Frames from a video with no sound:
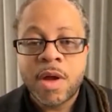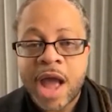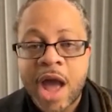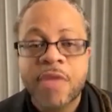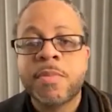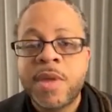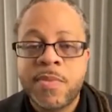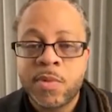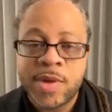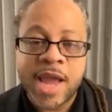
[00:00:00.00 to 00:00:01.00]
how the
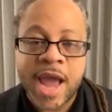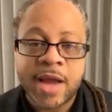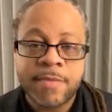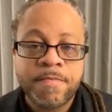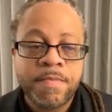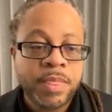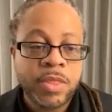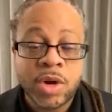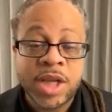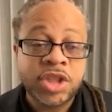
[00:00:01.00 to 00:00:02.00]
people react,
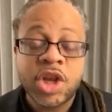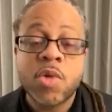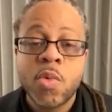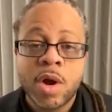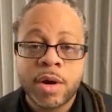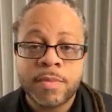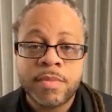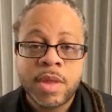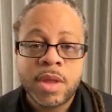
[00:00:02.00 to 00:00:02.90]
do they still want him